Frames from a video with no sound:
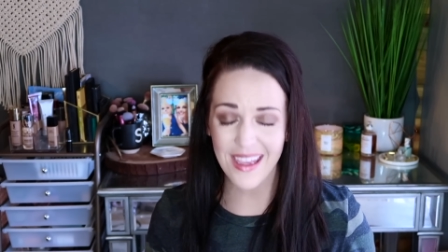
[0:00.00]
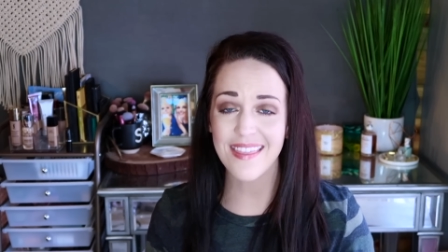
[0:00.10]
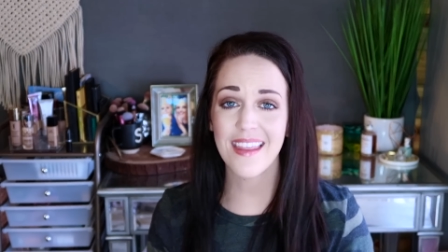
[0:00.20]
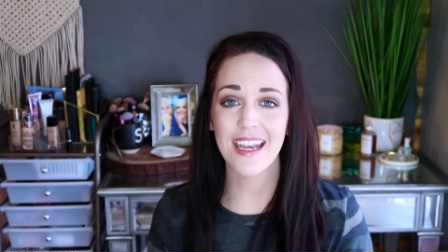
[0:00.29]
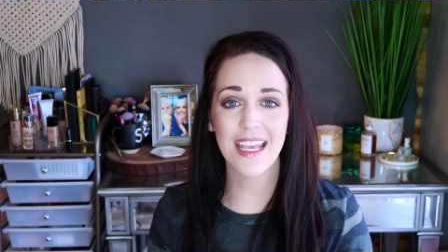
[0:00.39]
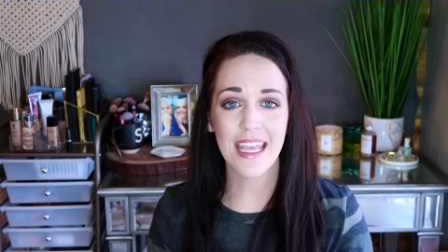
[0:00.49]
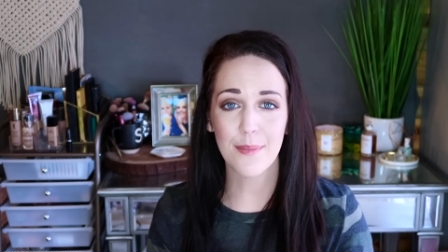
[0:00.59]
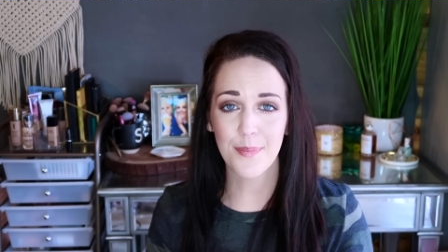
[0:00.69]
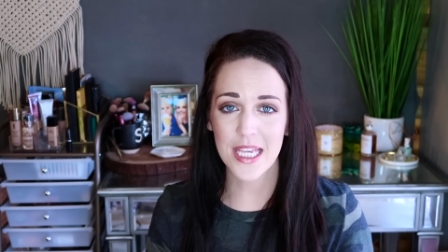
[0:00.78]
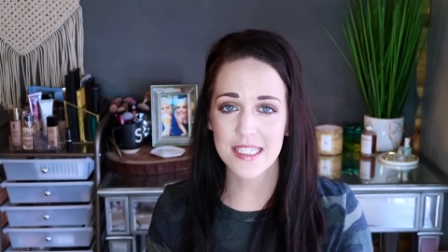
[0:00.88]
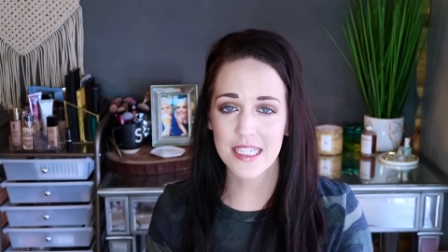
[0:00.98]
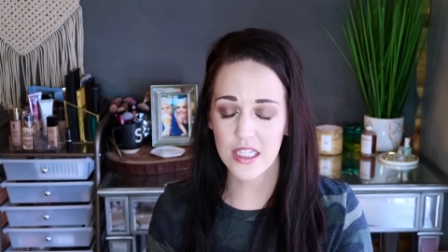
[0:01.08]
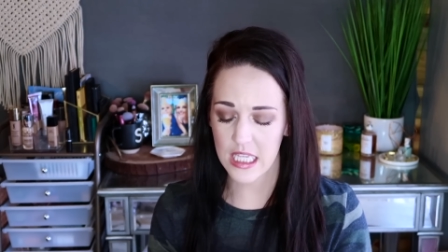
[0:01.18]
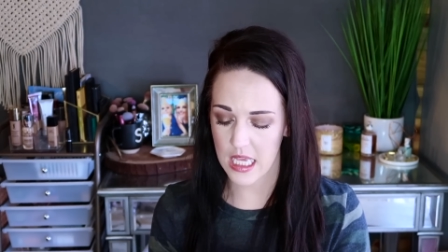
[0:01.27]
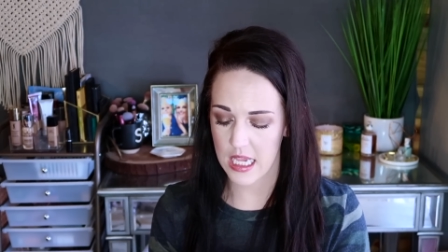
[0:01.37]
and then
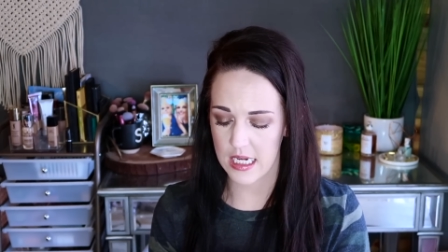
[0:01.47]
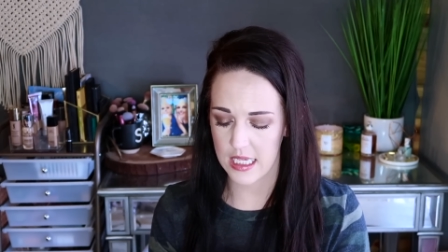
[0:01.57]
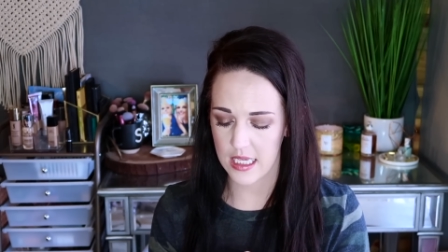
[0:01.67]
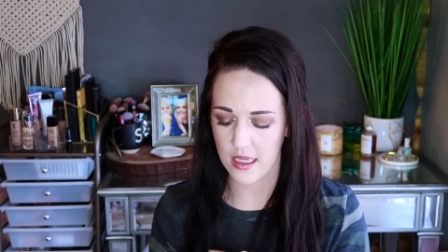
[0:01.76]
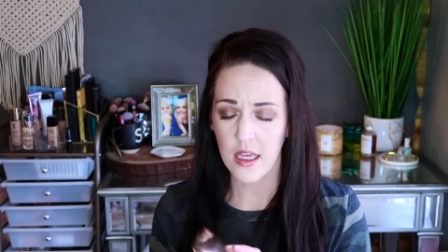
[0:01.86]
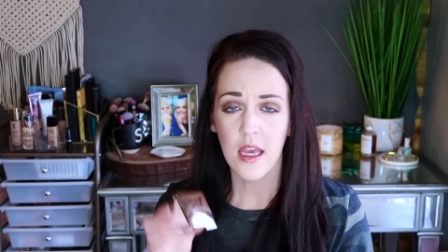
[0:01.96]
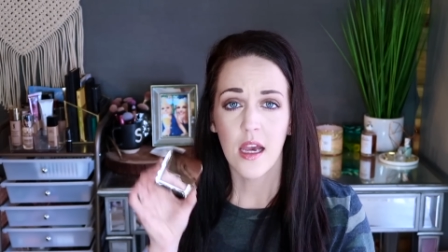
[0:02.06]
basically any